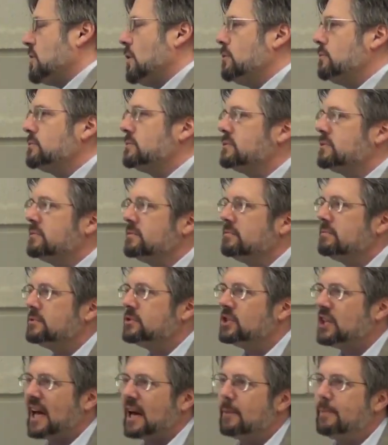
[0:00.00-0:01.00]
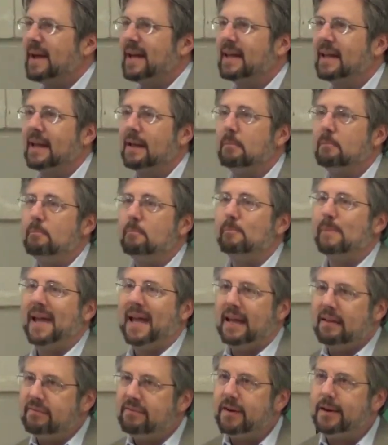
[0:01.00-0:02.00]
So, shadow banking
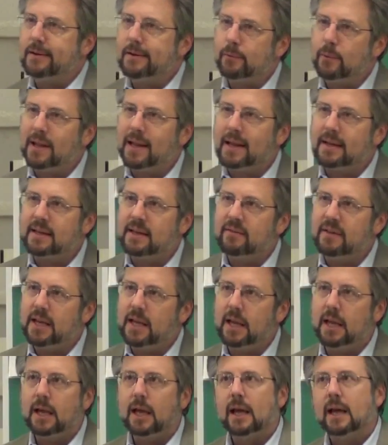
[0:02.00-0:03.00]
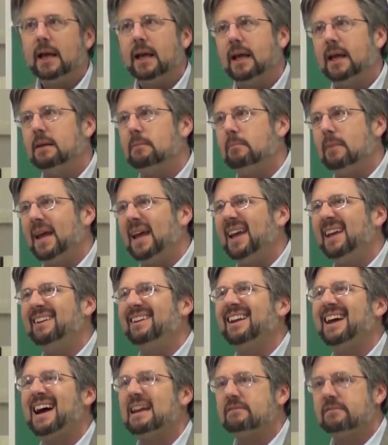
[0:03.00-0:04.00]
may fund real activity. It
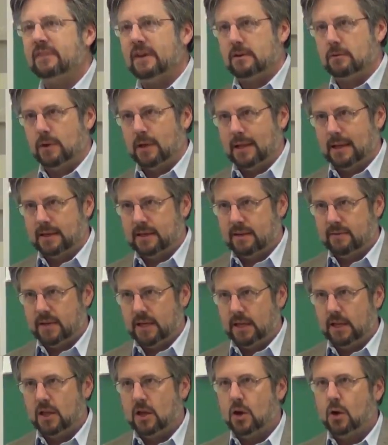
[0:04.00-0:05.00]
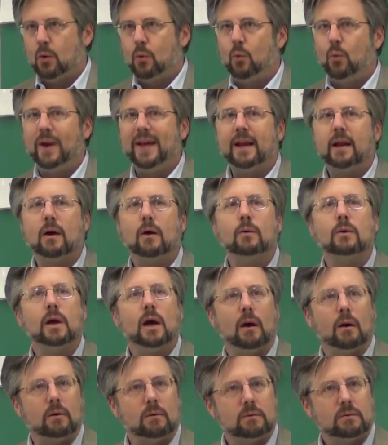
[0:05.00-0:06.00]
may not fund real activity. We don't
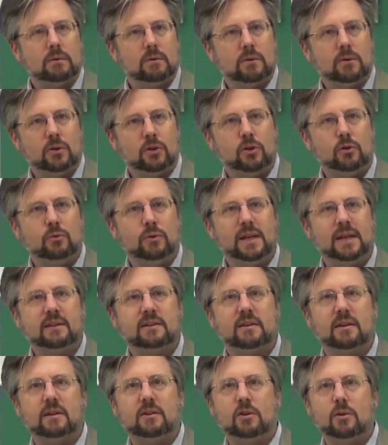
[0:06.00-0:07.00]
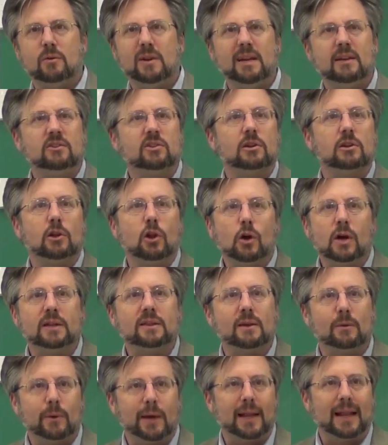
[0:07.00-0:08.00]
know. You need to look
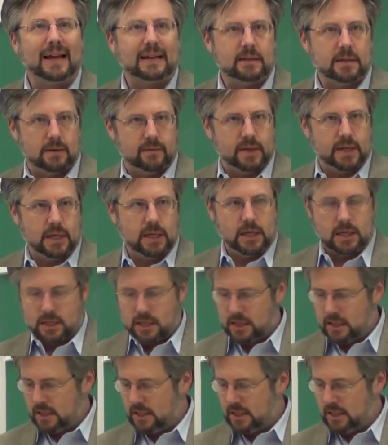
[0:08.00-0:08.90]
at the real activity.